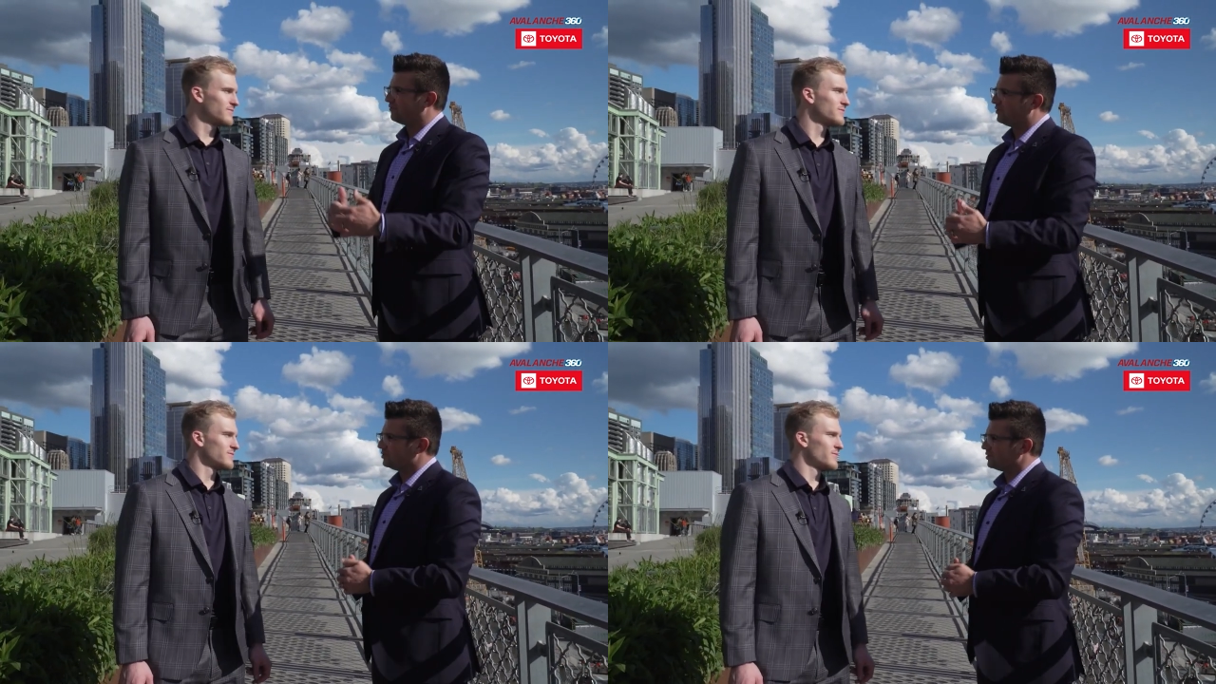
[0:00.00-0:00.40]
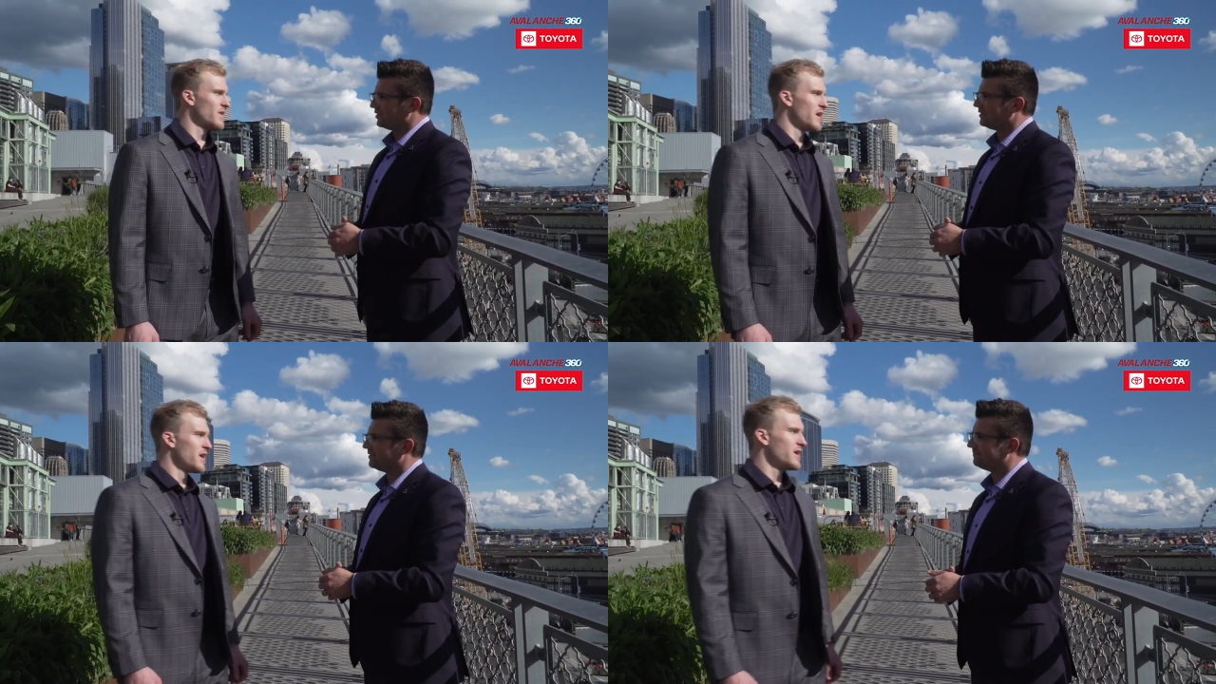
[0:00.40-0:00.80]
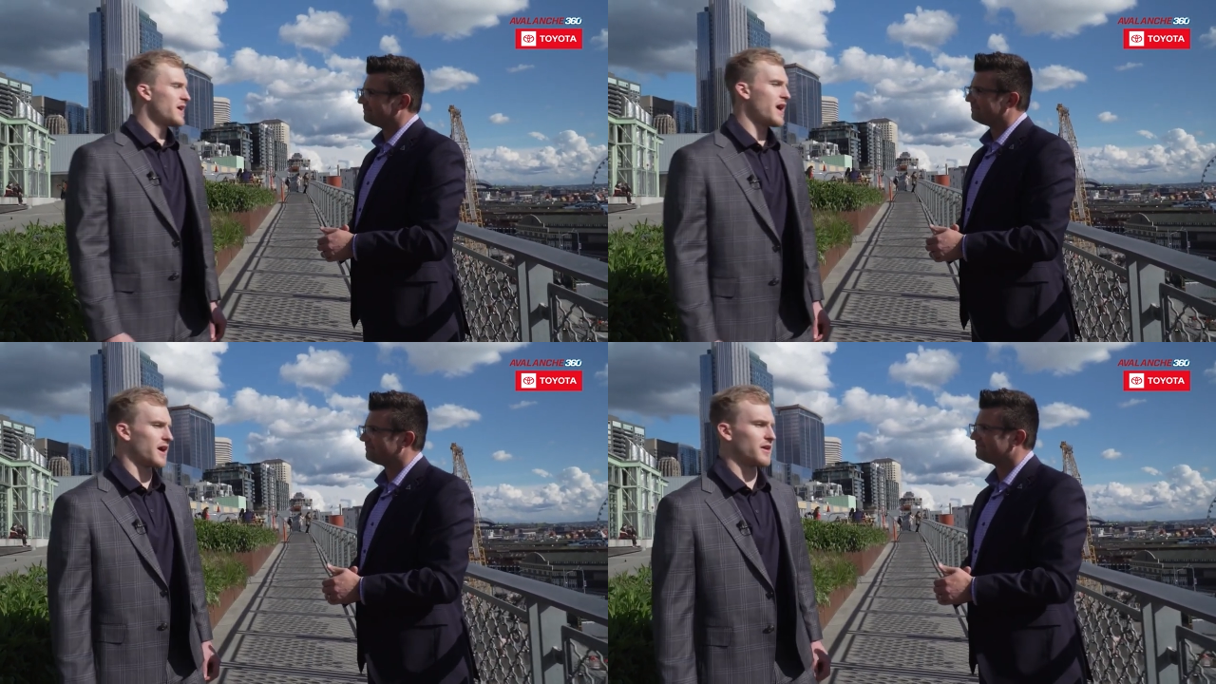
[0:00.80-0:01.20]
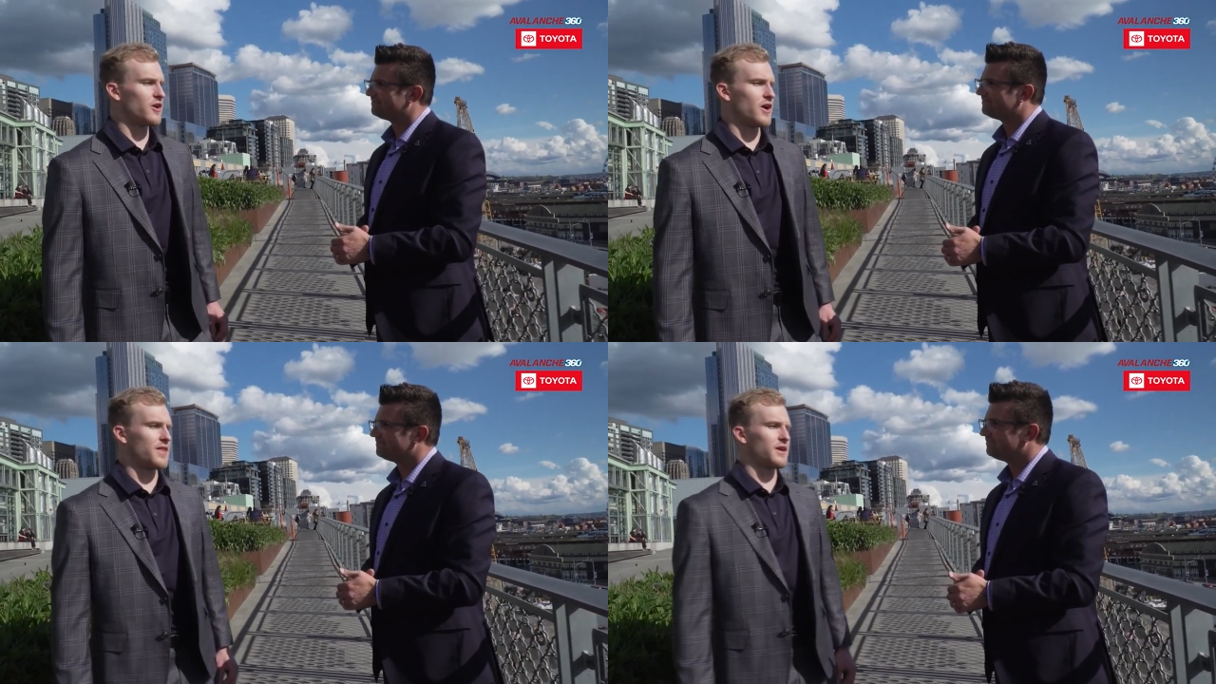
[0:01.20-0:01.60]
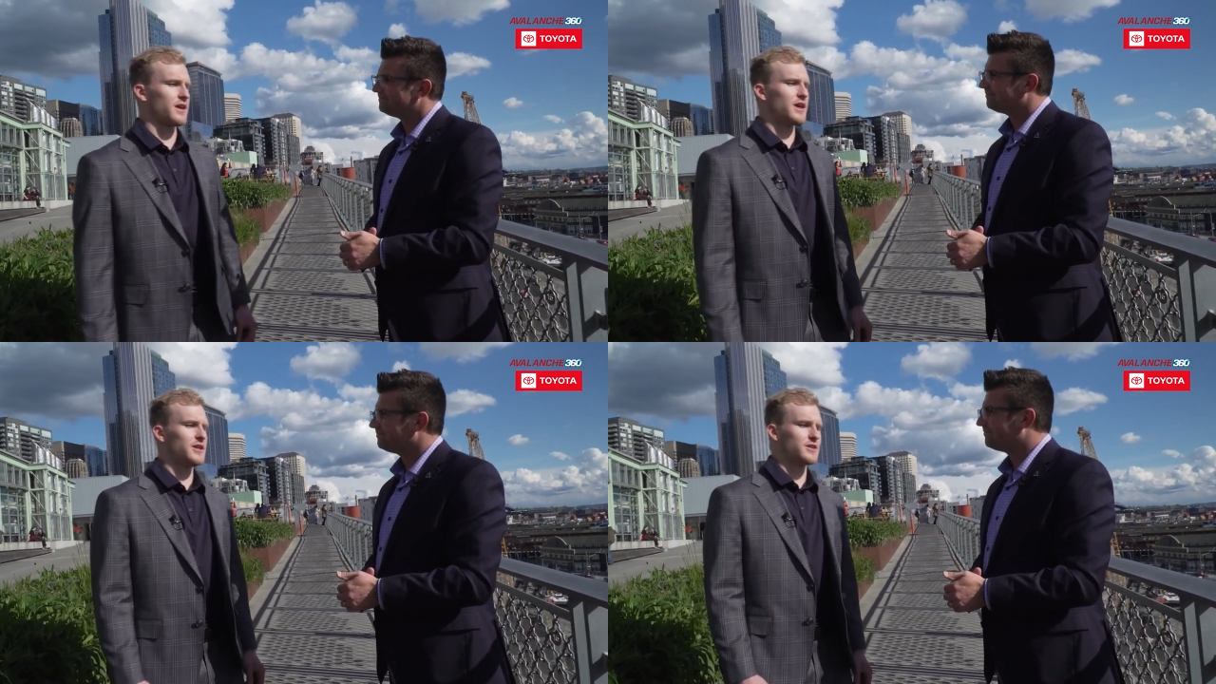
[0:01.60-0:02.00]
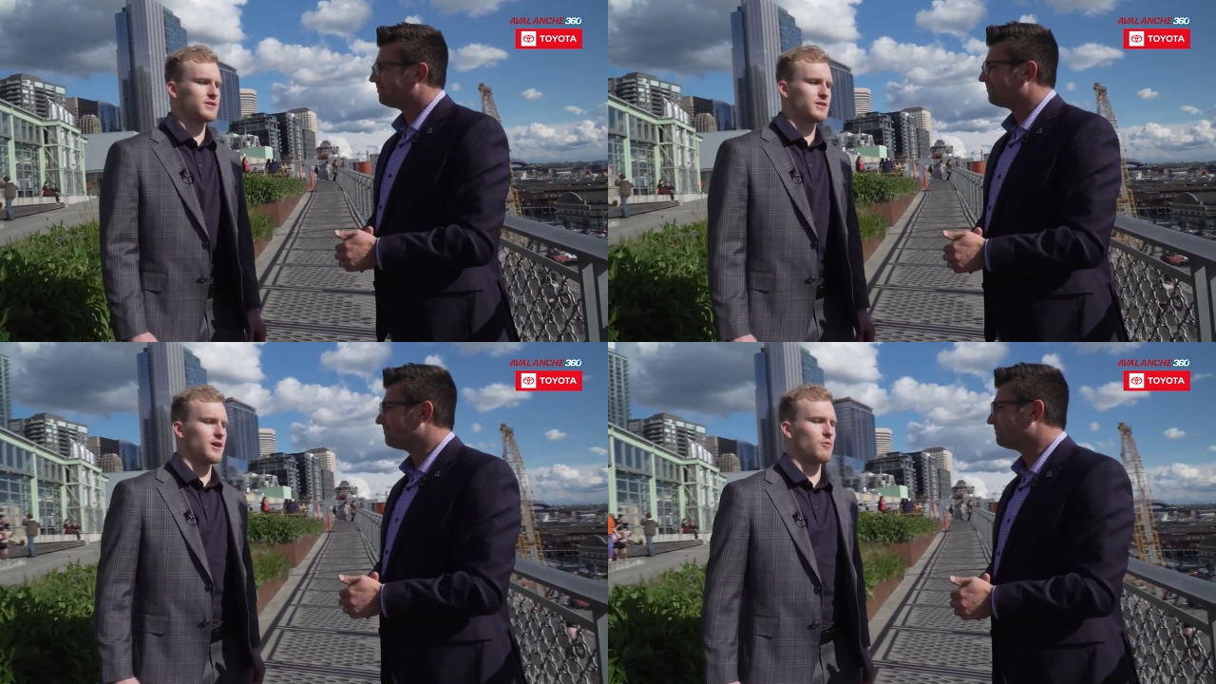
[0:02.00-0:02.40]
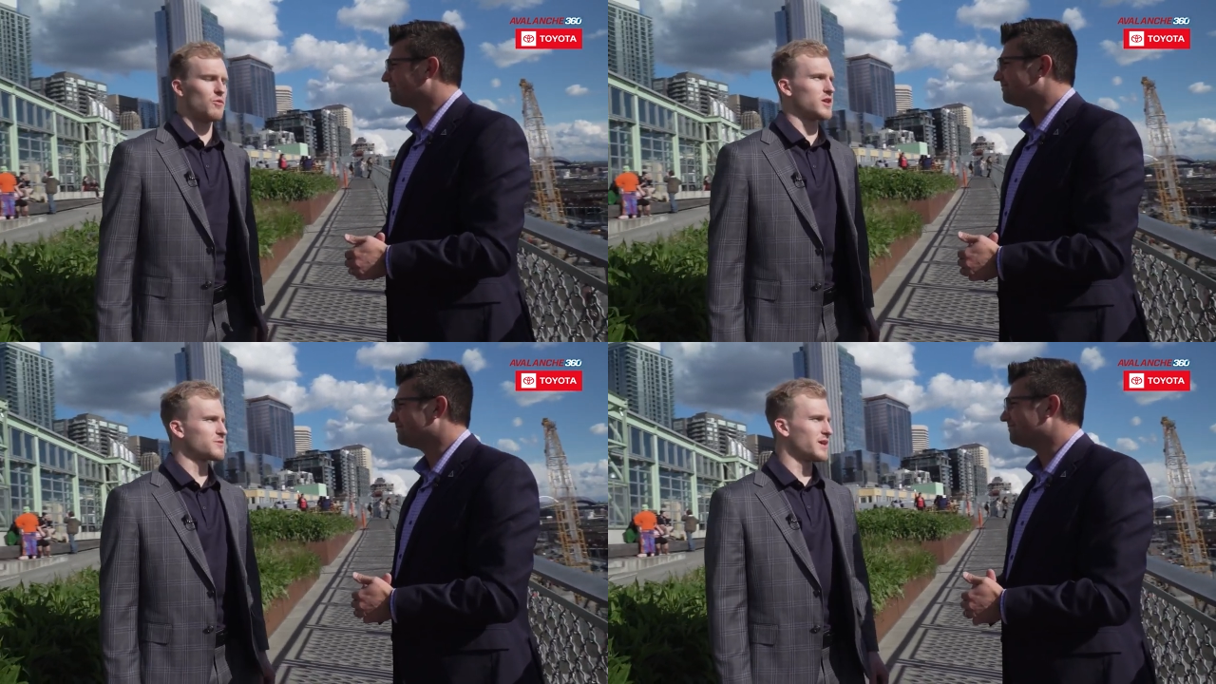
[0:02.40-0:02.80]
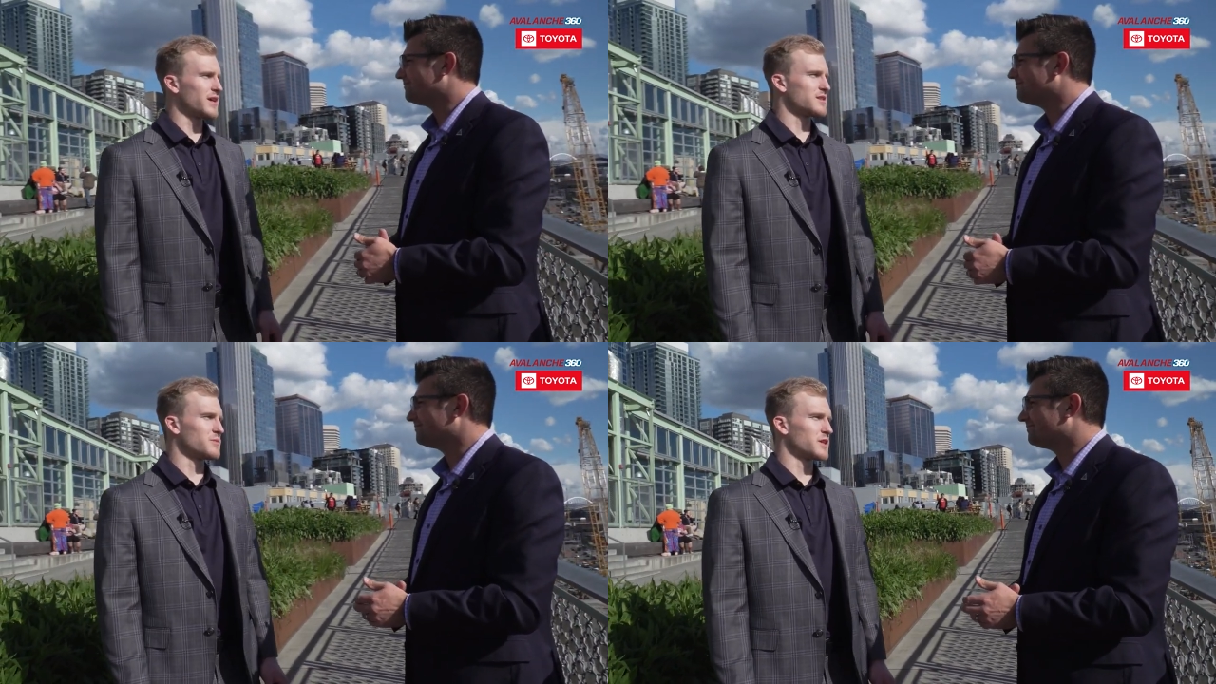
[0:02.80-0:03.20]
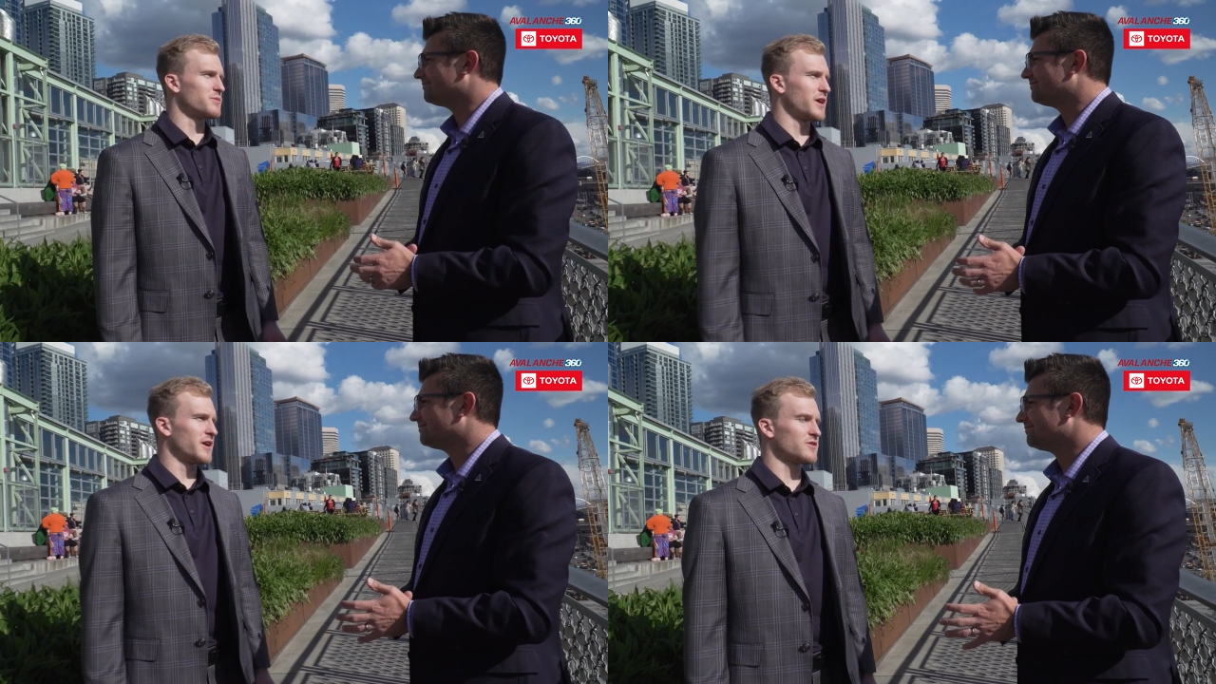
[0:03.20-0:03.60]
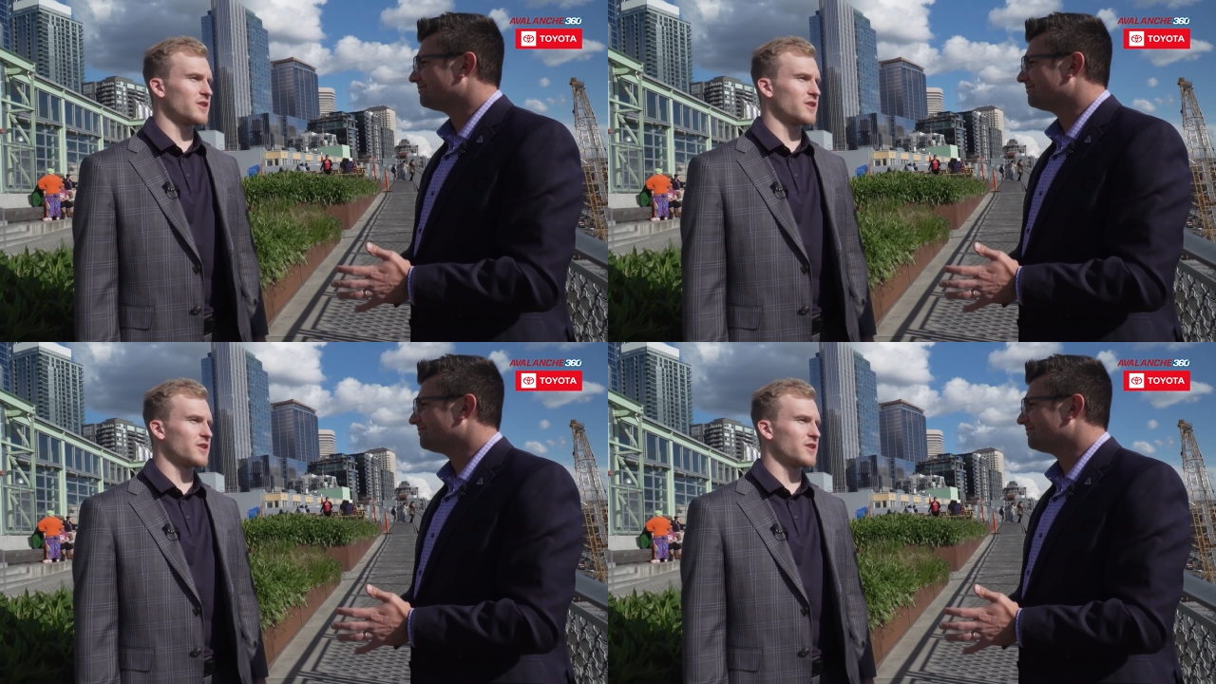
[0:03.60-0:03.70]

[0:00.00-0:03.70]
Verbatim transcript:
Speaker 1: the future.
Speaker 2: Yeah, no, I think he just um, wants me to get some experience